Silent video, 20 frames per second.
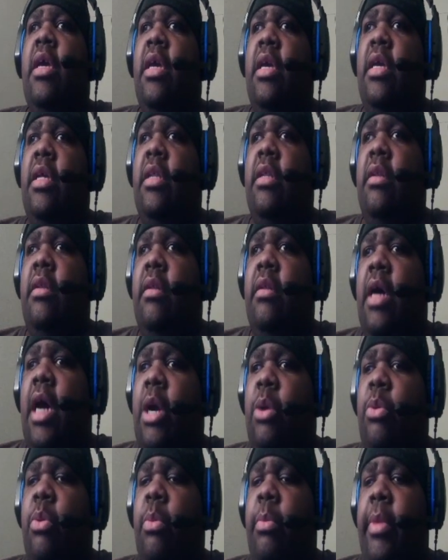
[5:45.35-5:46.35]
And
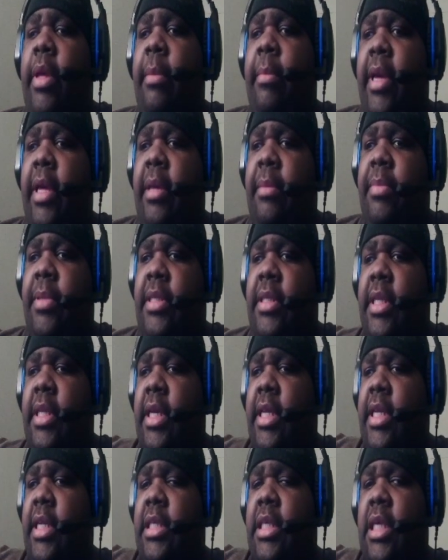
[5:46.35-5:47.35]
Aquaman might be
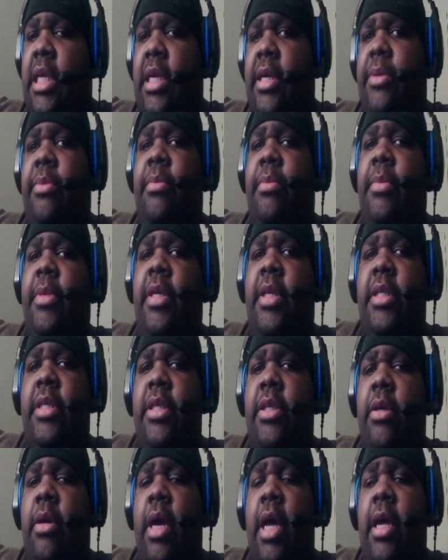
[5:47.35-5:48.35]
staying as Aquaman,
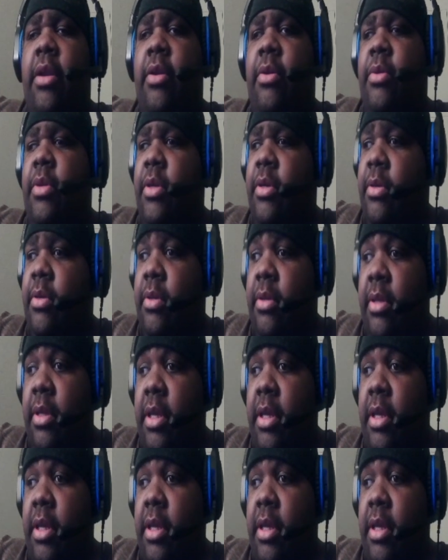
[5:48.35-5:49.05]
so I don't know.